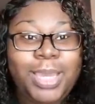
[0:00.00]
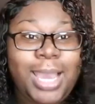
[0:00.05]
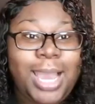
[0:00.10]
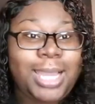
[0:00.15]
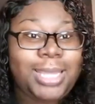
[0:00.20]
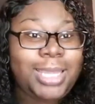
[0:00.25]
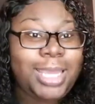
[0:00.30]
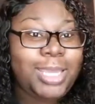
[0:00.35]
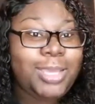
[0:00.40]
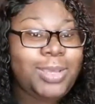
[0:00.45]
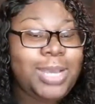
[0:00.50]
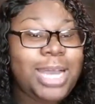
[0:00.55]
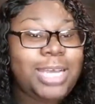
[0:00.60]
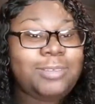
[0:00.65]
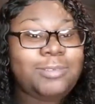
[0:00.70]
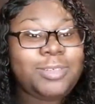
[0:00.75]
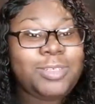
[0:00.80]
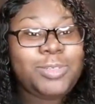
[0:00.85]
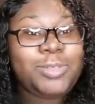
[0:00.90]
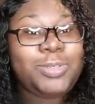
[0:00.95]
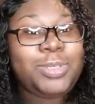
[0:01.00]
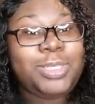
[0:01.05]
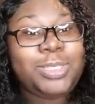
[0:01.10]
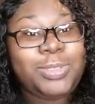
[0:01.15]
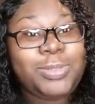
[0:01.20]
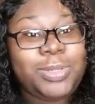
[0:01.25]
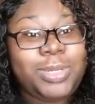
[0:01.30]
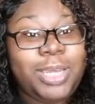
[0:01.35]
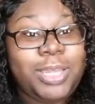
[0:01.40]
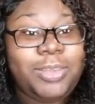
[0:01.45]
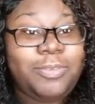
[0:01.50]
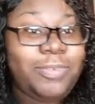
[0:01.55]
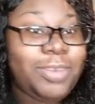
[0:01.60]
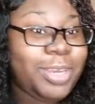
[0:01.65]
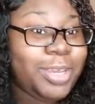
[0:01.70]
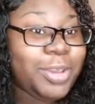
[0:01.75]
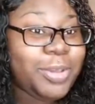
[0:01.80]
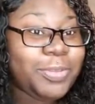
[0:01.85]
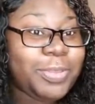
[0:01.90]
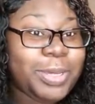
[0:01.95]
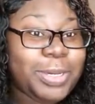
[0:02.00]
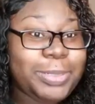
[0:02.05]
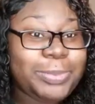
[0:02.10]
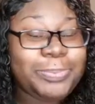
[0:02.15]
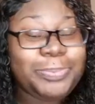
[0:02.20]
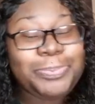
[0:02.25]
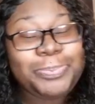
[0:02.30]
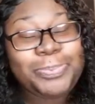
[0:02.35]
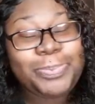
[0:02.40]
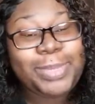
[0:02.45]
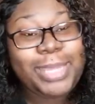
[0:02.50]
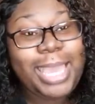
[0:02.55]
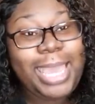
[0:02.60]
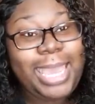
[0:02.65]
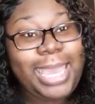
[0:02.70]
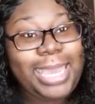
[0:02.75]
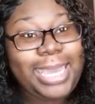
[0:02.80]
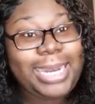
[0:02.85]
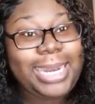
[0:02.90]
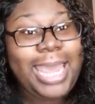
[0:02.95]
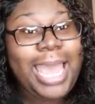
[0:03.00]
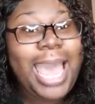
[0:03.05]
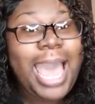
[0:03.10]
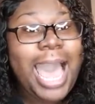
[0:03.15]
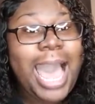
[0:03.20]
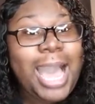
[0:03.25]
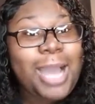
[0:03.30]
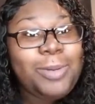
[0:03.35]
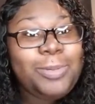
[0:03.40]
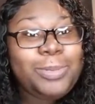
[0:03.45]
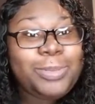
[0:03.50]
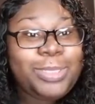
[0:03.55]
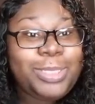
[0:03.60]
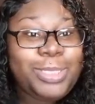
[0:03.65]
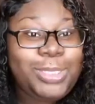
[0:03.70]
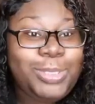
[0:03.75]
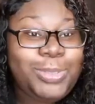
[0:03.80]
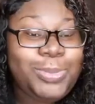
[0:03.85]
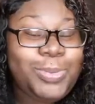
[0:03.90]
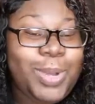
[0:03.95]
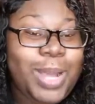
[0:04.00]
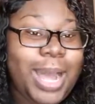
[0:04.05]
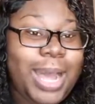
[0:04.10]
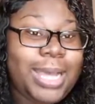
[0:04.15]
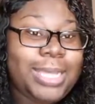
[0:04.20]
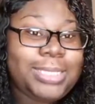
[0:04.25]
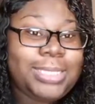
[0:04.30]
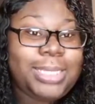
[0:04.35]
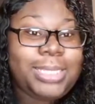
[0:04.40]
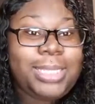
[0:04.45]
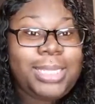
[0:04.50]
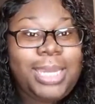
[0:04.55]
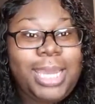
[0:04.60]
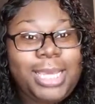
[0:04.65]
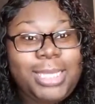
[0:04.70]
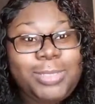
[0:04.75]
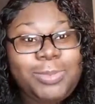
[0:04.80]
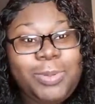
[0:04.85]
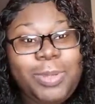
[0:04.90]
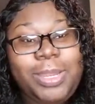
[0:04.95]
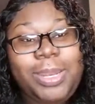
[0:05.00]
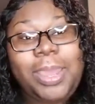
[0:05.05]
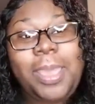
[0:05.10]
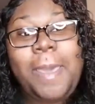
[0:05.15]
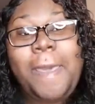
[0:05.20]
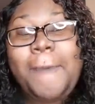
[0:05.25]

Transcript: I thank you guys for tuning into another video though, and I will see you guys in the next one.